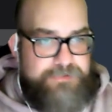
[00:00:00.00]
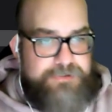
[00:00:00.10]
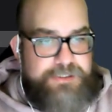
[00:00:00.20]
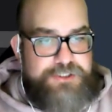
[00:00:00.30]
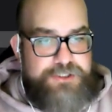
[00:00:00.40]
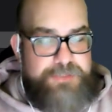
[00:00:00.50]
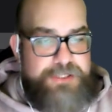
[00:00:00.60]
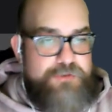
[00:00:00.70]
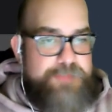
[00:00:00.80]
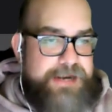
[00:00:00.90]
It should be
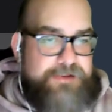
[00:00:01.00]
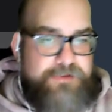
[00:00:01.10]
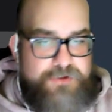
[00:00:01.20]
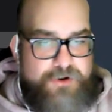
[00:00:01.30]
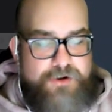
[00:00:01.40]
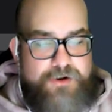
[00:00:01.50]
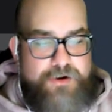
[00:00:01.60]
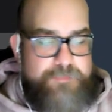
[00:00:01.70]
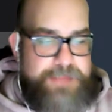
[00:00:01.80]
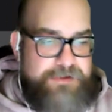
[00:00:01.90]
you betting the turn,
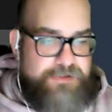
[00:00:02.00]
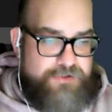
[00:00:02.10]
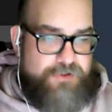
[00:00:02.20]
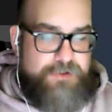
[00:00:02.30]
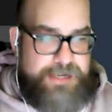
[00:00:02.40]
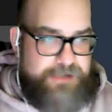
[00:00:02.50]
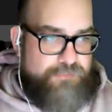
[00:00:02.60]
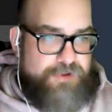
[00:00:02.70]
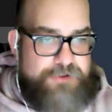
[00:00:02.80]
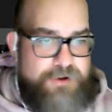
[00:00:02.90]
or betting the turn and betting the
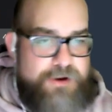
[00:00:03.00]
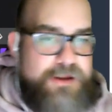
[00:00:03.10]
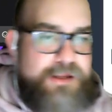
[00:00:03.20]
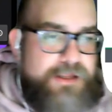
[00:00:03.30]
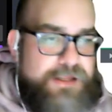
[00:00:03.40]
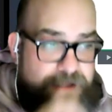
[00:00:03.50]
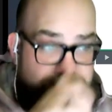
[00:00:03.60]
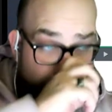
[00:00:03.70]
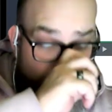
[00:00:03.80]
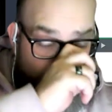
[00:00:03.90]
river,
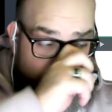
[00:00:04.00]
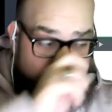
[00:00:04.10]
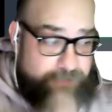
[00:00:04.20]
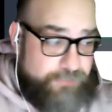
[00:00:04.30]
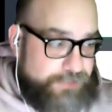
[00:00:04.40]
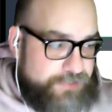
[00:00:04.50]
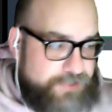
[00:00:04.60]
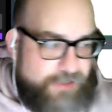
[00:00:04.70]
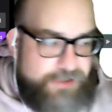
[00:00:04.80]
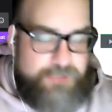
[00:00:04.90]
if you don't see anything really
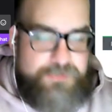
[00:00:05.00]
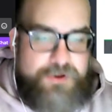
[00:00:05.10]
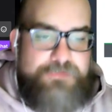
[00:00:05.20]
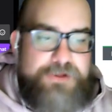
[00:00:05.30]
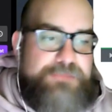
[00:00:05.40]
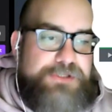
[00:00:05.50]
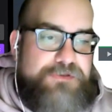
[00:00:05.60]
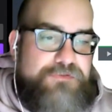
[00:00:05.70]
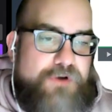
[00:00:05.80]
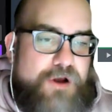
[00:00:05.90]
scary comes off that completes
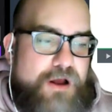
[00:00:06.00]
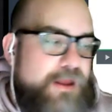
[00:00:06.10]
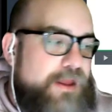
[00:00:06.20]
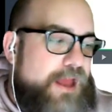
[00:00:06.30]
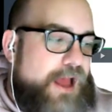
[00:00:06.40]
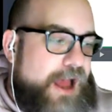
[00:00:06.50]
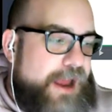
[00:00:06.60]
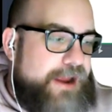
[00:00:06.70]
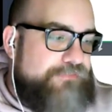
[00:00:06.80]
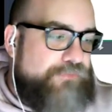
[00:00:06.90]
a draw. I
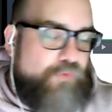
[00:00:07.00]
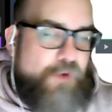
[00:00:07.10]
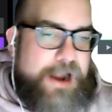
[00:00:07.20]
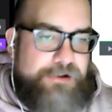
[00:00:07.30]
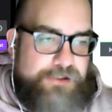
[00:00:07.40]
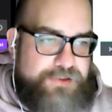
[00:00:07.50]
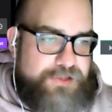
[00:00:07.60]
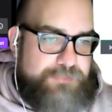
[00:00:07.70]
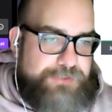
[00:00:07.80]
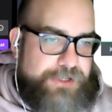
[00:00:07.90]
have rarely
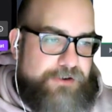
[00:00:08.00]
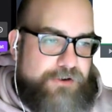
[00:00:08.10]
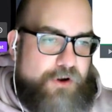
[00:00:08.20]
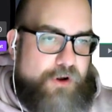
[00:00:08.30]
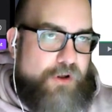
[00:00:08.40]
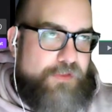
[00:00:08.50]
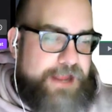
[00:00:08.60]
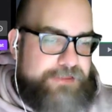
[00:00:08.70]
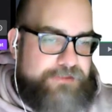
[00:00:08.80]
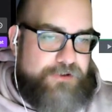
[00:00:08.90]
seen a player call
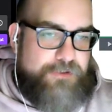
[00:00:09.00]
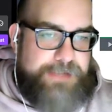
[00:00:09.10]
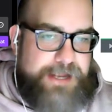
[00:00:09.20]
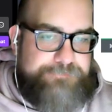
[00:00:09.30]
that turn bet.